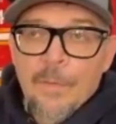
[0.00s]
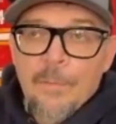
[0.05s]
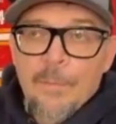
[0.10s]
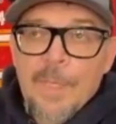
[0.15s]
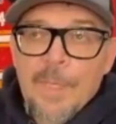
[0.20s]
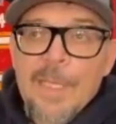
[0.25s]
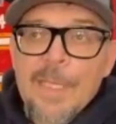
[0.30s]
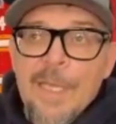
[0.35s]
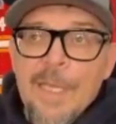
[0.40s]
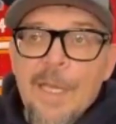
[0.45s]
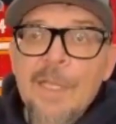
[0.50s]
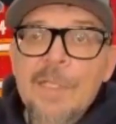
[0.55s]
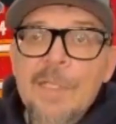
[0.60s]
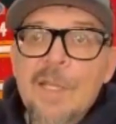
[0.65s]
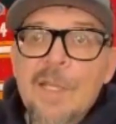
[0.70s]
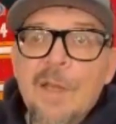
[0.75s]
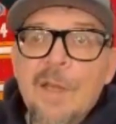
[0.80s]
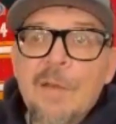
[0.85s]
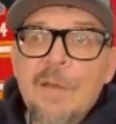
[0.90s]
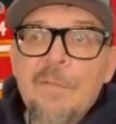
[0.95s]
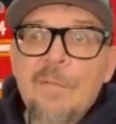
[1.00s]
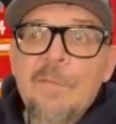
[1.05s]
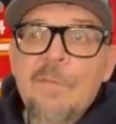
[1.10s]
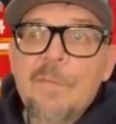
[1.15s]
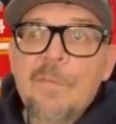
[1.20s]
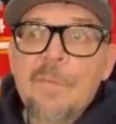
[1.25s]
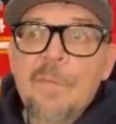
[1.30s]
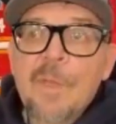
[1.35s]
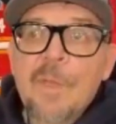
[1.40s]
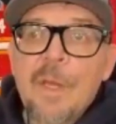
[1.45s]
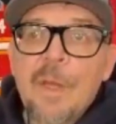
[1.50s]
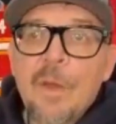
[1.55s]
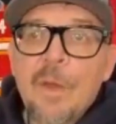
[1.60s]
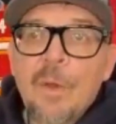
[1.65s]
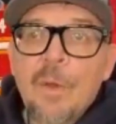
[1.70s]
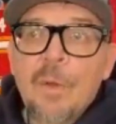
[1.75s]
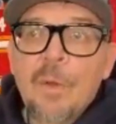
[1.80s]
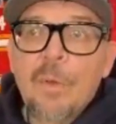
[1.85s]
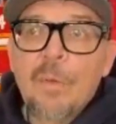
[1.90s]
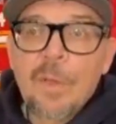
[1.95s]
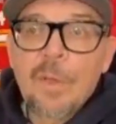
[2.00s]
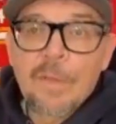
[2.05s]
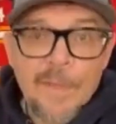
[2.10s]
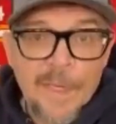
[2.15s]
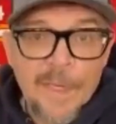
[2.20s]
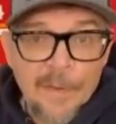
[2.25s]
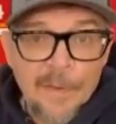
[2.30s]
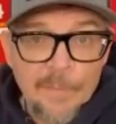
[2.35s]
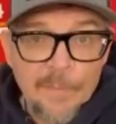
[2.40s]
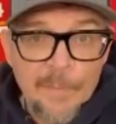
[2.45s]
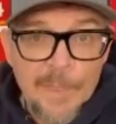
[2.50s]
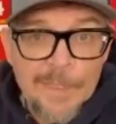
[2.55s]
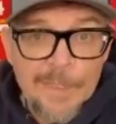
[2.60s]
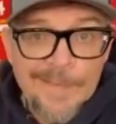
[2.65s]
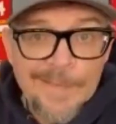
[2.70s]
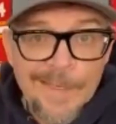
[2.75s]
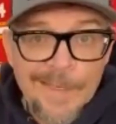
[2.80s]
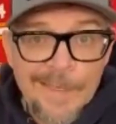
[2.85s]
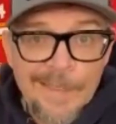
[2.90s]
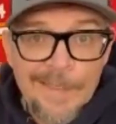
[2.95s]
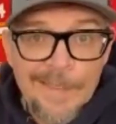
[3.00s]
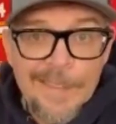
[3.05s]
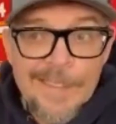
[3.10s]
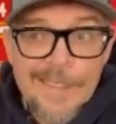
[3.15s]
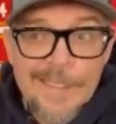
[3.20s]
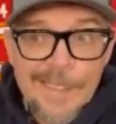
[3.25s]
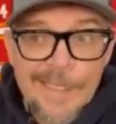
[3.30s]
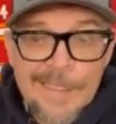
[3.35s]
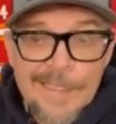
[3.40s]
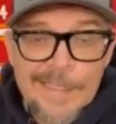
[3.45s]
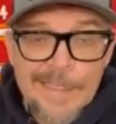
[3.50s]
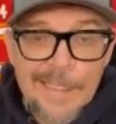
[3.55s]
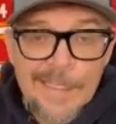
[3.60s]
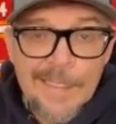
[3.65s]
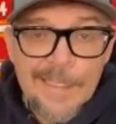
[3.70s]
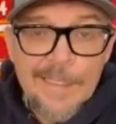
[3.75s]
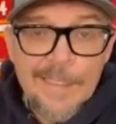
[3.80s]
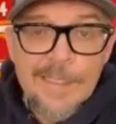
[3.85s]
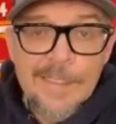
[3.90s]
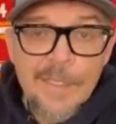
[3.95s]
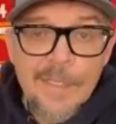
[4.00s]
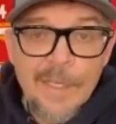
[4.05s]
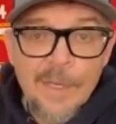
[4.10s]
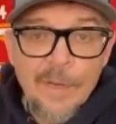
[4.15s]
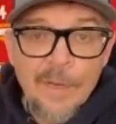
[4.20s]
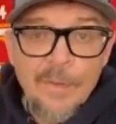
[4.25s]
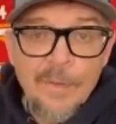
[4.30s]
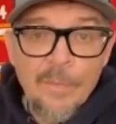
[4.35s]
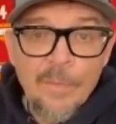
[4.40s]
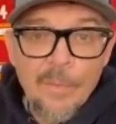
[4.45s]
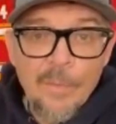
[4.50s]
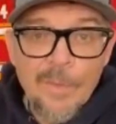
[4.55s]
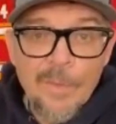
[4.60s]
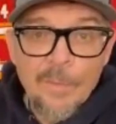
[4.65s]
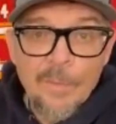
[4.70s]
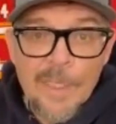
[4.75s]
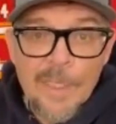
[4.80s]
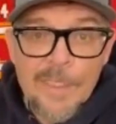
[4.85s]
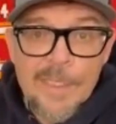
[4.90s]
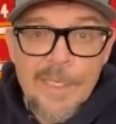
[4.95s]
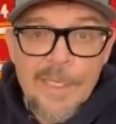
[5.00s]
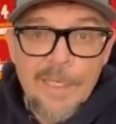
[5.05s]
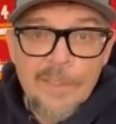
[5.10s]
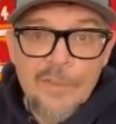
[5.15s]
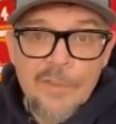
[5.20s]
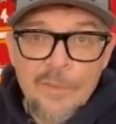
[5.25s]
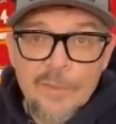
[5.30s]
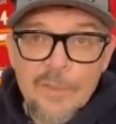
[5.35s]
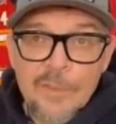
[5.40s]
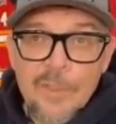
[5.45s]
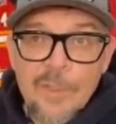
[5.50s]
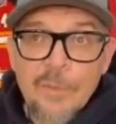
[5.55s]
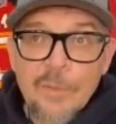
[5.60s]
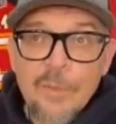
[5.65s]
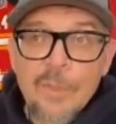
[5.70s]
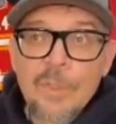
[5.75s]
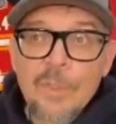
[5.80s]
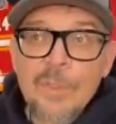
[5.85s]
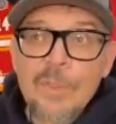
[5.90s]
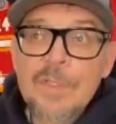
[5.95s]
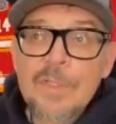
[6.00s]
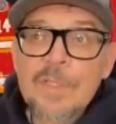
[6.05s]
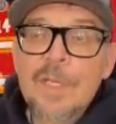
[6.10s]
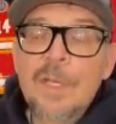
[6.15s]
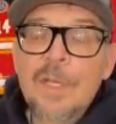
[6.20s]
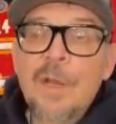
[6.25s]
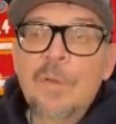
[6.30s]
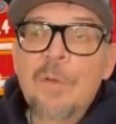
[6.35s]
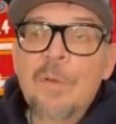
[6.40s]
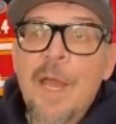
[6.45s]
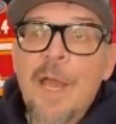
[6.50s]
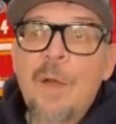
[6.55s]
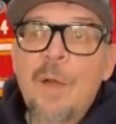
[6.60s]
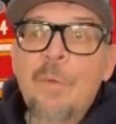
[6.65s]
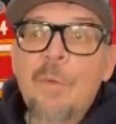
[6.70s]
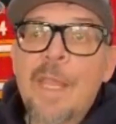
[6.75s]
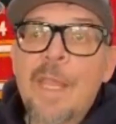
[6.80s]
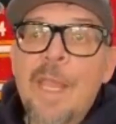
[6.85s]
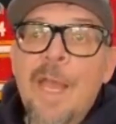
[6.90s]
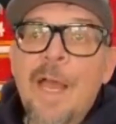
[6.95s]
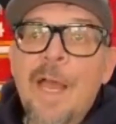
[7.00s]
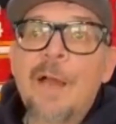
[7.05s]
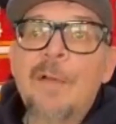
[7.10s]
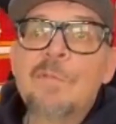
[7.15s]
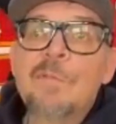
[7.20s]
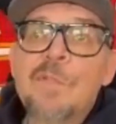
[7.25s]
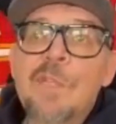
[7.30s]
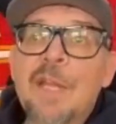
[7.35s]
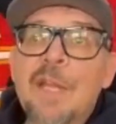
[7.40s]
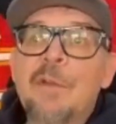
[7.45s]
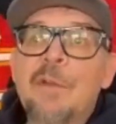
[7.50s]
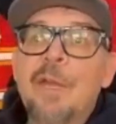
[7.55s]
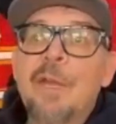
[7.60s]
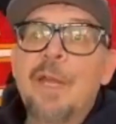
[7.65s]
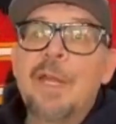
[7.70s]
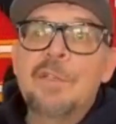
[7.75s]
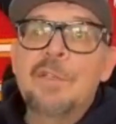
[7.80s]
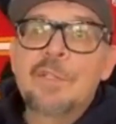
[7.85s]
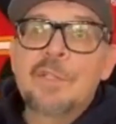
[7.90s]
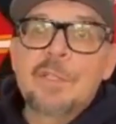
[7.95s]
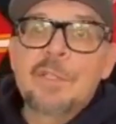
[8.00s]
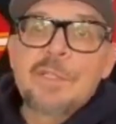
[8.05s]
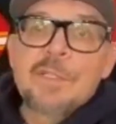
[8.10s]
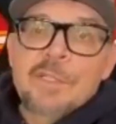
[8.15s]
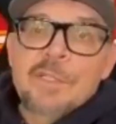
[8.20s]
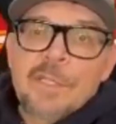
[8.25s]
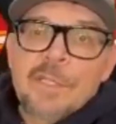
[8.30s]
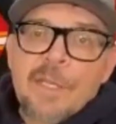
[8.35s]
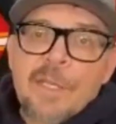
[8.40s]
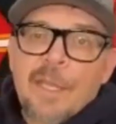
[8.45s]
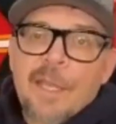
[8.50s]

because of, you know, what the government did in the 60s, you know, with the residential schools, you know, now we have generations